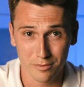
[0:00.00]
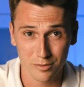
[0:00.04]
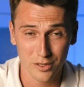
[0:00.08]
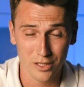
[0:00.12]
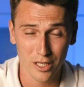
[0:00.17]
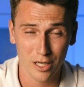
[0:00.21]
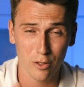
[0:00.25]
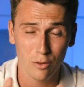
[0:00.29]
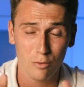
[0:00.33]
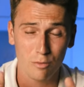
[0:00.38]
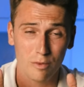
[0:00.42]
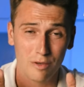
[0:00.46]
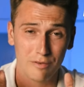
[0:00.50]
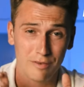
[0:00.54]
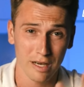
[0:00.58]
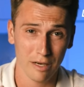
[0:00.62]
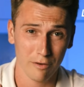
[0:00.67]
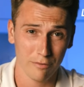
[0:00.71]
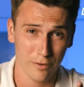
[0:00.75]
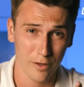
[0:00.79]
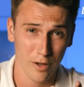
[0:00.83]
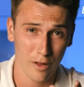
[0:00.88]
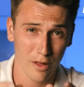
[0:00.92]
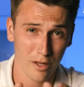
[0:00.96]
So
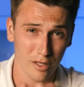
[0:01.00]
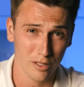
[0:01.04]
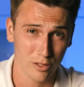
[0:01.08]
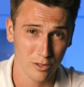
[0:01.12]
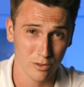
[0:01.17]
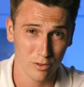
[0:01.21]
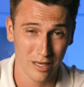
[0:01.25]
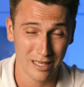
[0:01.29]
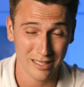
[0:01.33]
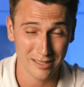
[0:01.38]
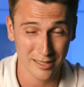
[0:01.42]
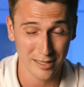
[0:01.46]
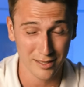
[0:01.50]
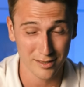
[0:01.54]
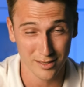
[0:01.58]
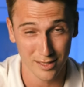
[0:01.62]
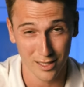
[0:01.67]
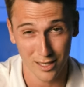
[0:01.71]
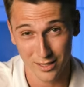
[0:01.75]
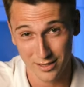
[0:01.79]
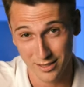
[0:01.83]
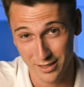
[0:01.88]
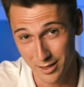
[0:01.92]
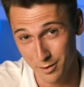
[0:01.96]
without further ado, let's get
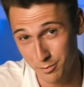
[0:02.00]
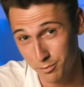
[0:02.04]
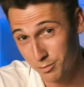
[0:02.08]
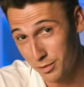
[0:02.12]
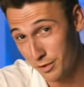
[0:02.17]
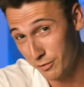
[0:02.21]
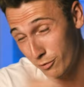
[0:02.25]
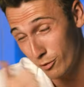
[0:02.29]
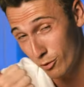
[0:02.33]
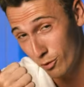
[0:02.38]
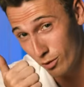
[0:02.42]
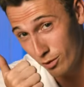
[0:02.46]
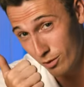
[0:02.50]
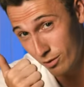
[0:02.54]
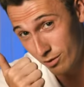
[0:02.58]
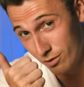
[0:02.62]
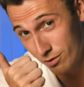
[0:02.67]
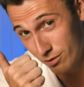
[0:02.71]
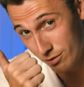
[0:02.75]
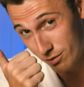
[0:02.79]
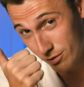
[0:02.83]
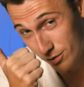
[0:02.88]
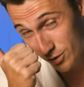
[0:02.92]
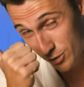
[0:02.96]
started. Before,
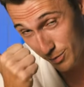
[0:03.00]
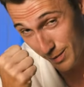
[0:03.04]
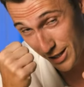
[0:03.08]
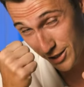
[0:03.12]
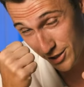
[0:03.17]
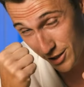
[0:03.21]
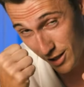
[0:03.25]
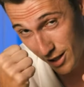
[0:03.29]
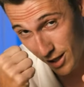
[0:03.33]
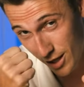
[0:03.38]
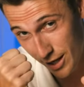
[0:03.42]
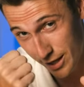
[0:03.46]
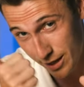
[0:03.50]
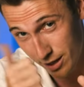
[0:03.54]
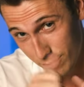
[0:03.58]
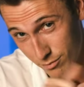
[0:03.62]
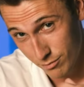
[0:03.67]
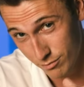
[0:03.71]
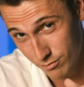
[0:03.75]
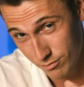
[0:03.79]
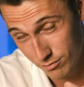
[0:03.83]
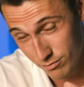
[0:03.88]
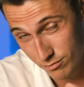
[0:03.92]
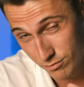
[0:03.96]
smash that like,
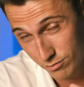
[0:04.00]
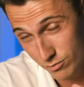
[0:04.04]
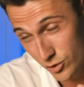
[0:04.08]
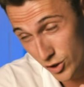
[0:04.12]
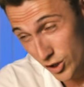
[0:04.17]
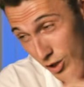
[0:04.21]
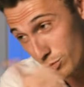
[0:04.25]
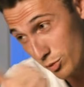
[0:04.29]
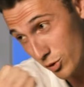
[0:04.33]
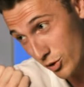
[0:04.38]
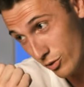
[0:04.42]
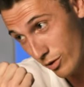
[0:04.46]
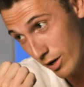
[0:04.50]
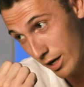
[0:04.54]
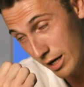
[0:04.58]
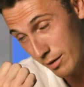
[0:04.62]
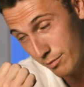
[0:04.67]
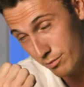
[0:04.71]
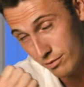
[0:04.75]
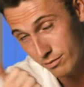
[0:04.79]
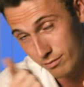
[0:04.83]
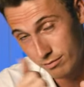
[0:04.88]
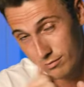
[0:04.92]
subscribe,